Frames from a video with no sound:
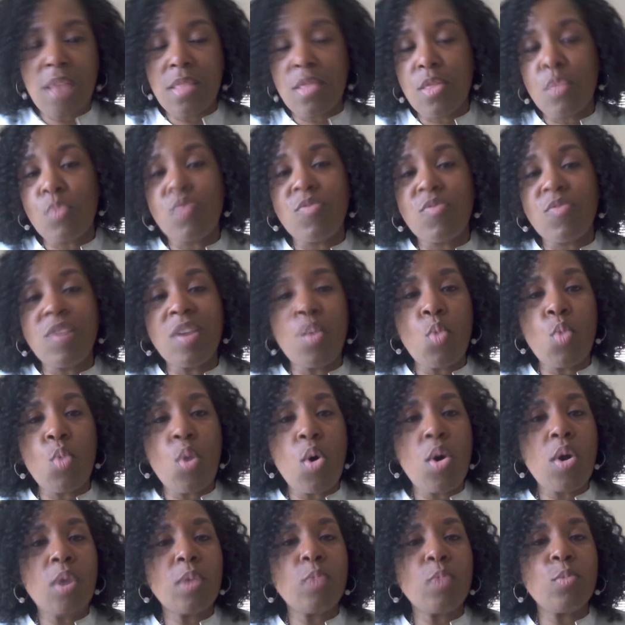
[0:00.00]
The
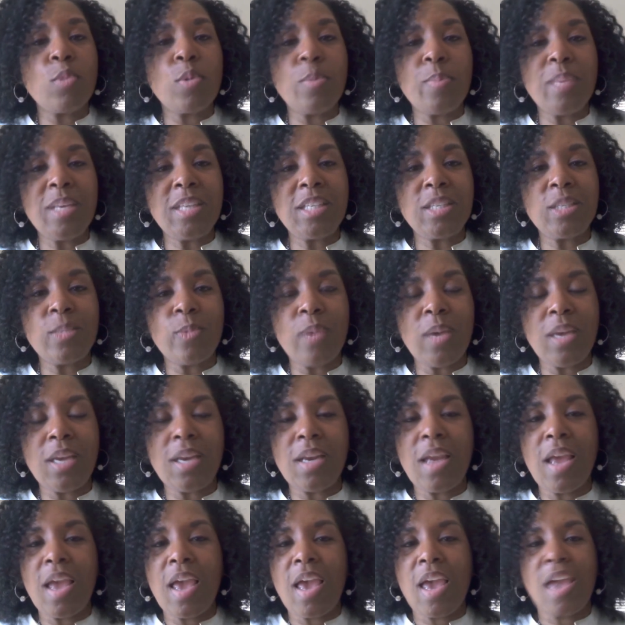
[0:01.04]
reward will be sweet,
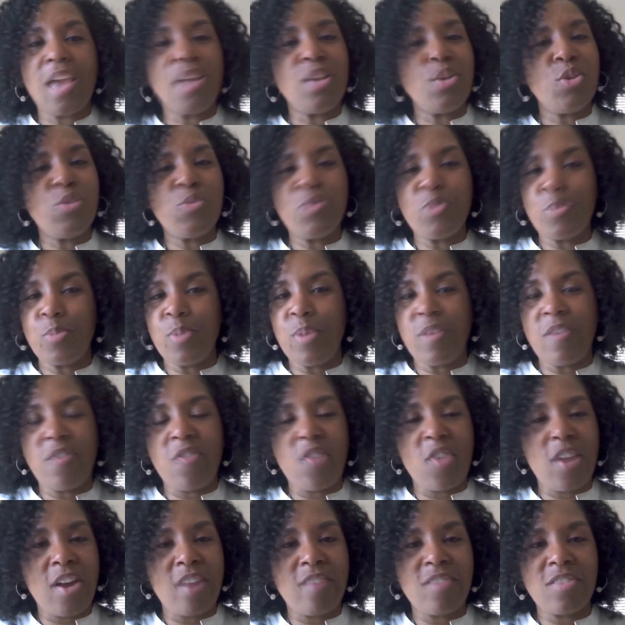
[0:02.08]
and you will be
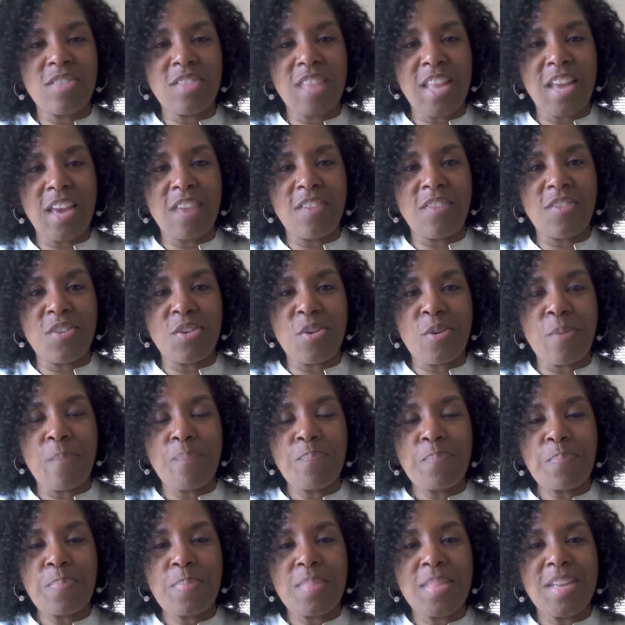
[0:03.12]
forever thankful.
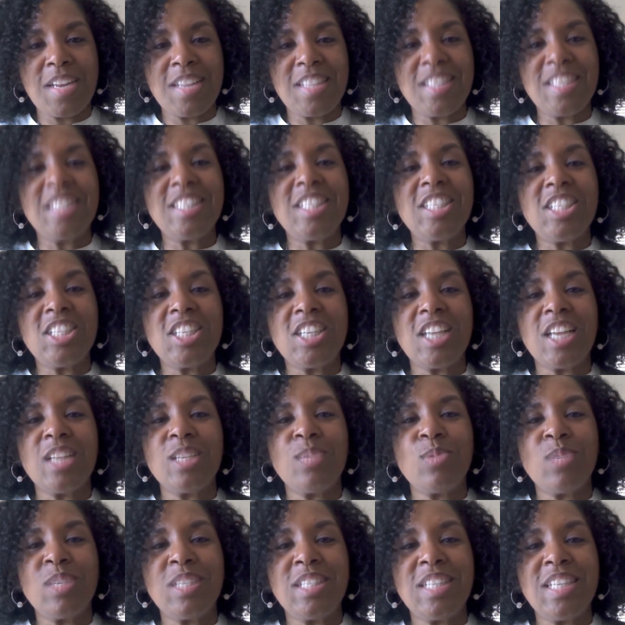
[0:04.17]
This is
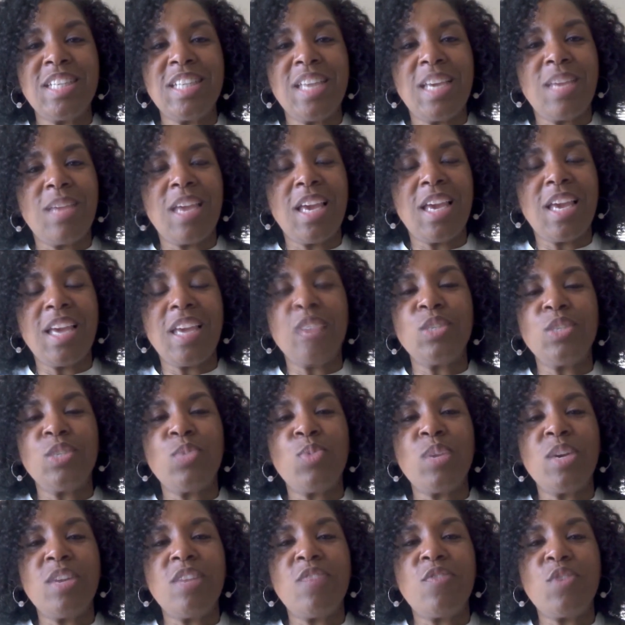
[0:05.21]
Shelley with TeamKing
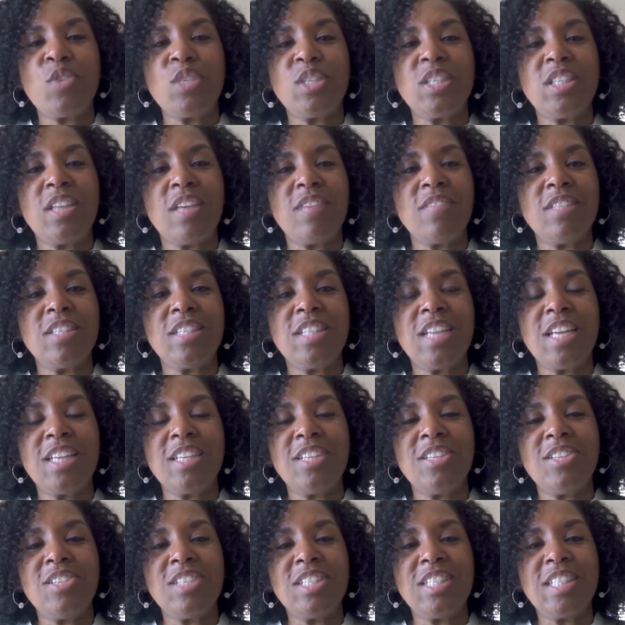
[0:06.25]
24/7
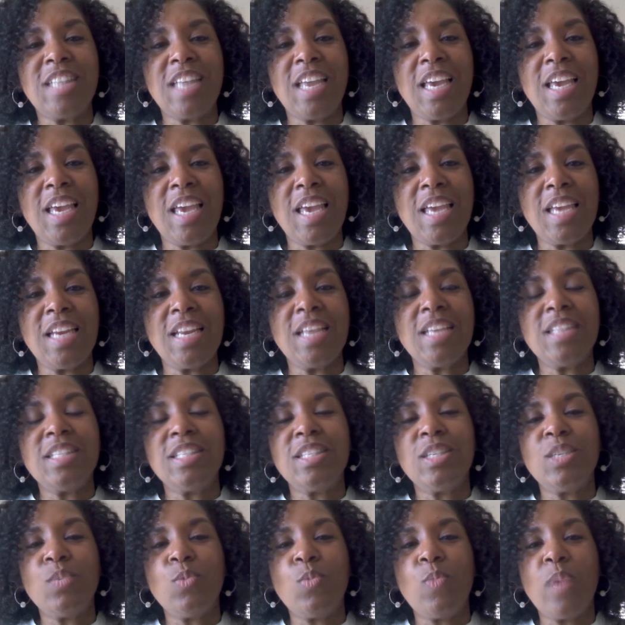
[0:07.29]
telling you to stay in it
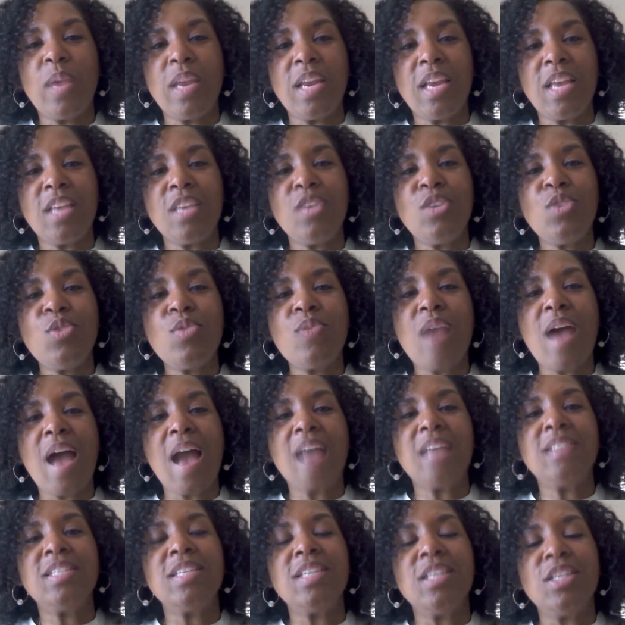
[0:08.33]
to win it. You
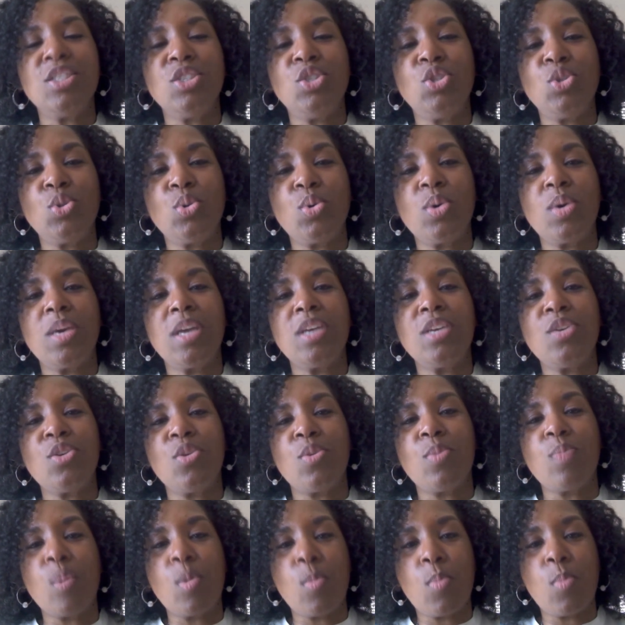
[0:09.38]
guys enjoy
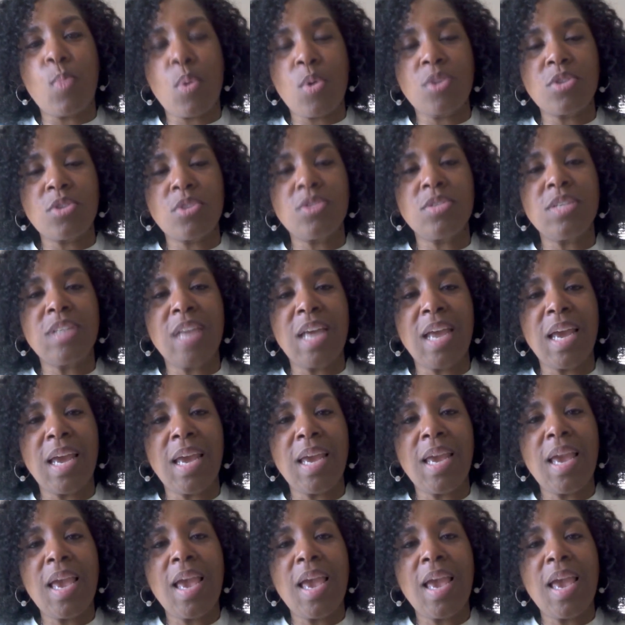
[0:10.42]
your Memorial Day